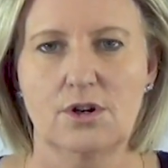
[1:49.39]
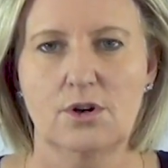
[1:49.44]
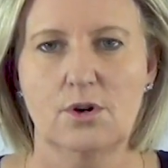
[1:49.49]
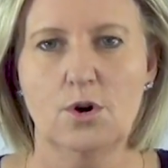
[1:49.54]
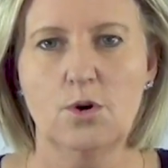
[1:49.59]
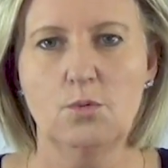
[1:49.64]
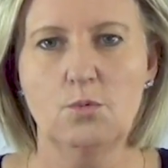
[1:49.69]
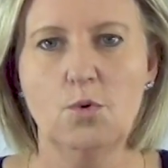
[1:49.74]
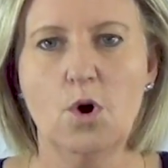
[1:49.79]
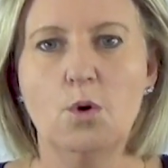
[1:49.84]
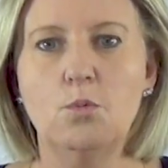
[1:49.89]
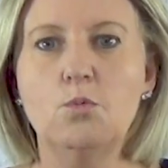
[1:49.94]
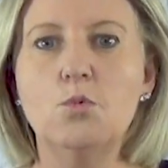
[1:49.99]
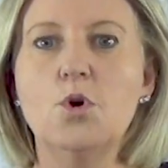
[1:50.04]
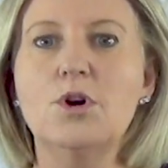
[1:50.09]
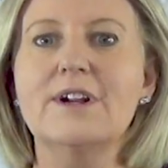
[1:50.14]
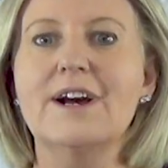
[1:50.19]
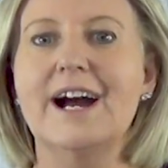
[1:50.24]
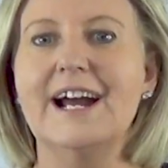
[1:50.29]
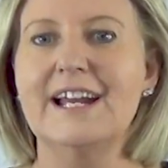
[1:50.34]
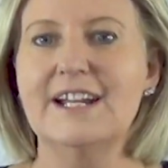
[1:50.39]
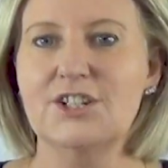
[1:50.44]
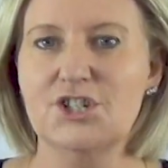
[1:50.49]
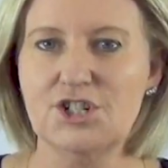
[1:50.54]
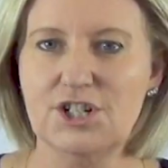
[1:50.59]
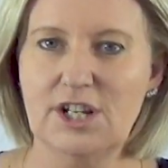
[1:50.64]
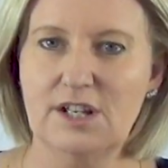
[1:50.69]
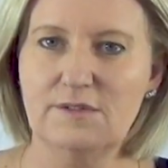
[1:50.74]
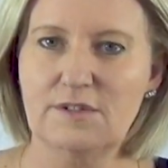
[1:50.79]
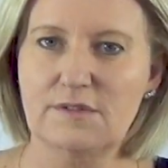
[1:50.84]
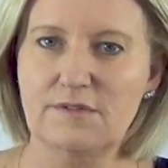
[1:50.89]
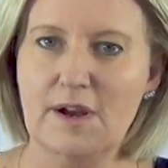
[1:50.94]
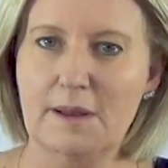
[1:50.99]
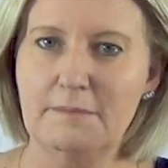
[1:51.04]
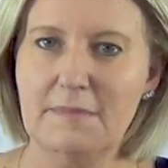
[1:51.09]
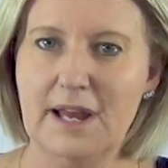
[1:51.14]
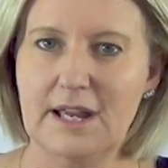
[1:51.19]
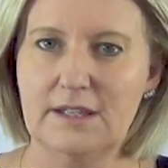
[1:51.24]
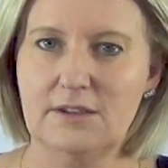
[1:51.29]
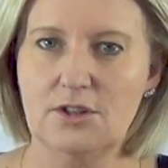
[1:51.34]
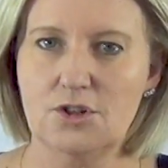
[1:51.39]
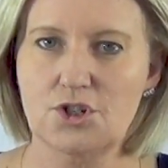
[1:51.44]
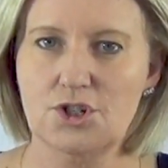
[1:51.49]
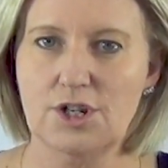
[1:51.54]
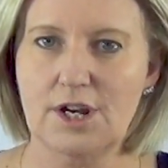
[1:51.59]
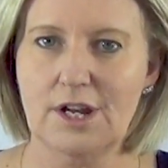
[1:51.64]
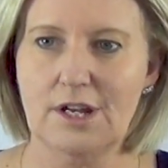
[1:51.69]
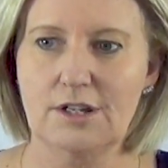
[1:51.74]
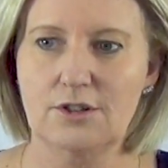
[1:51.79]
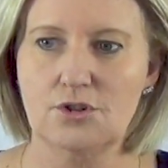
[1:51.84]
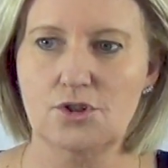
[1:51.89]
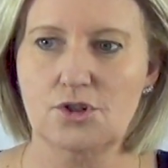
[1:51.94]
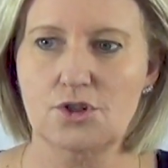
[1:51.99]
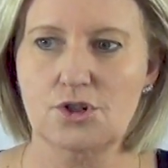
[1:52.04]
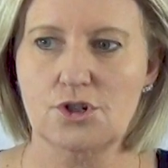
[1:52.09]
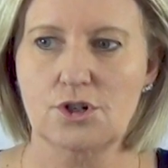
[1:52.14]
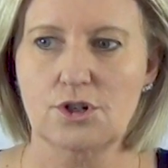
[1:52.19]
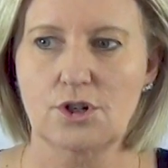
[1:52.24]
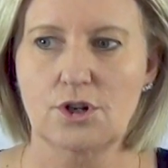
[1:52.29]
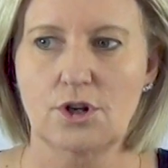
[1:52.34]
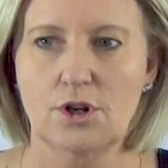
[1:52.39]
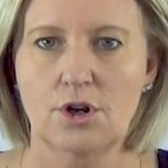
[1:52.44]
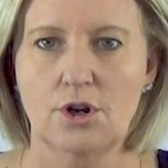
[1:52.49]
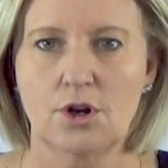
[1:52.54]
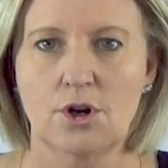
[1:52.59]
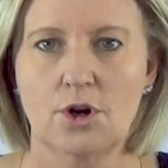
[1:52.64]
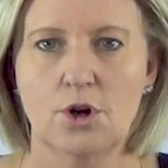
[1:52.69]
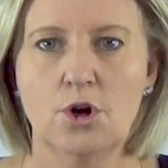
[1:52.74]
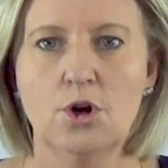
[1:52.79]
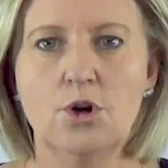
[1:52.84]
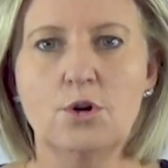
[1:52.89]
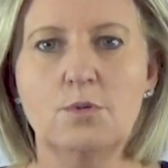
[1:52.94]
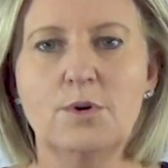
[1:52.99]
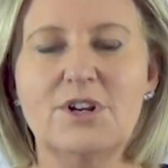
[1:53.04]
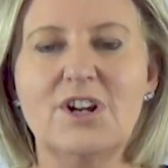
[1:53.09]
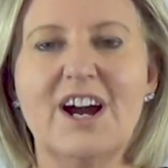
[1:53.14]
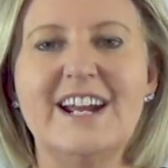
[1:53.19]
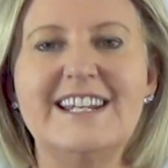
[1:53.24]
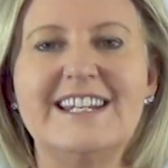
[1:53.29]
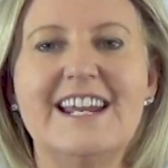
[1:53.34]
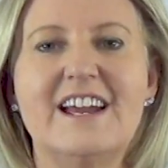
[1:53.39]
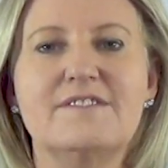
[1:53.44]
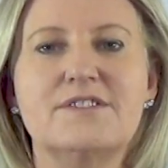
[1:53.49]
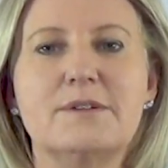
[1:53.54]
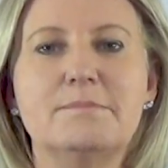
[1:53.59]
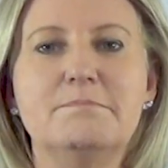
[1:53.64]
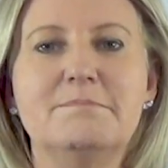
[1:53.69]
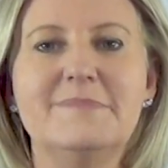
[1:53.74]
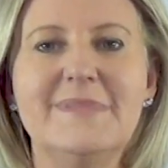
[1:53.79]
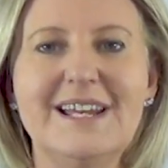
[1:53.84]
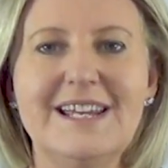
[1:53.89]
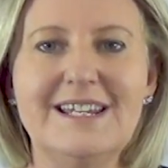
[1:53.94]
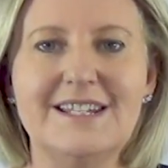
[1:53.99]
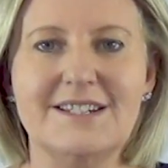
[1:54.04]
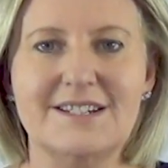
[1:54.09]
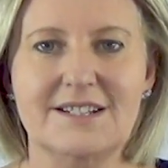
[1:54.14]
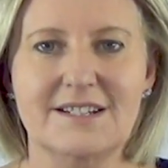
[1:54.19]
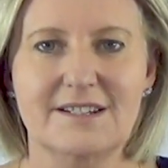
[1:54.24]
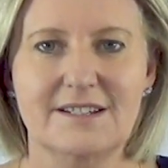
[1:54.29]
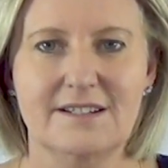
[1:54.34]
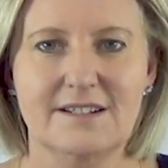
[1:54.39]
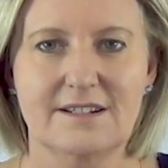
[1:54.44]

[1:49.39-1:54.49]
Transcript: Or what would I achieve if I made the change? Who would I never meet